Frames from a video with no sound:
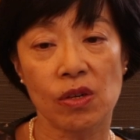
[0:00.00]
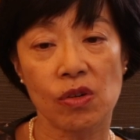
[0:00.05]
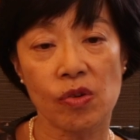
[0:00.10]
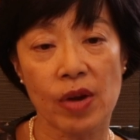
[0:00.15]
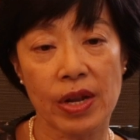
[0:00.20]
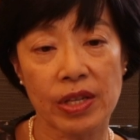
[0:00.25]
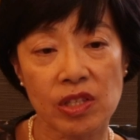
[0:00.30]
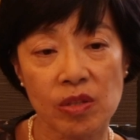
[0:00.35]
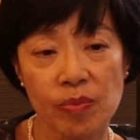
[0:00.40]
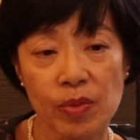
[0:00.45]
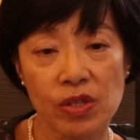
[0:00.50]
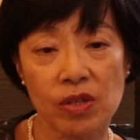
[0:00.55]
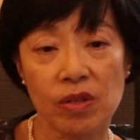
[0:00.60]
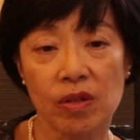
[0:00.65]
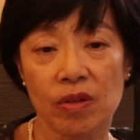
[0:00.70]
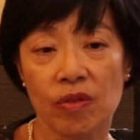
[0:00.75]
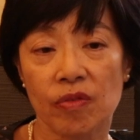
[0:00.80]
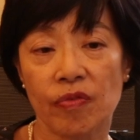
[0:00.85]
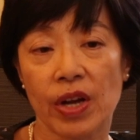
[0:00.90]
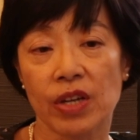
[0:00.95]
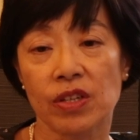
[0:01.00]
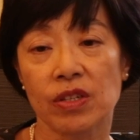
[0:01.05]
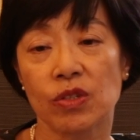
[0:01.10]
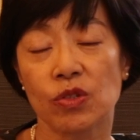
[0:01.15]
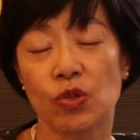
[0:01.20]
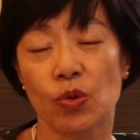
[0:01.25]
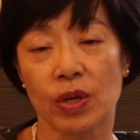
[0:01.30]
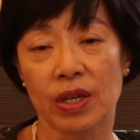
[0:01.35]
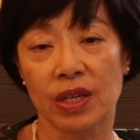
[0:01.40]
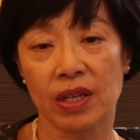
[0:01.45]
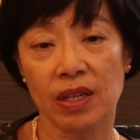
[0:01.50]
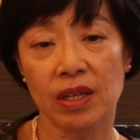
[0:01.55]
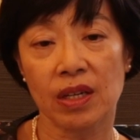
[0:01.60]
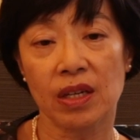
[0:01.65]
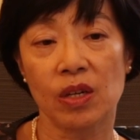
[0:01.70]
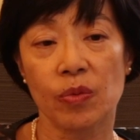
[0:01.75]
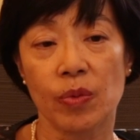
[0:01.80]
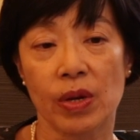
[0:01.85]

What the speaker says: transmission of infection to occur,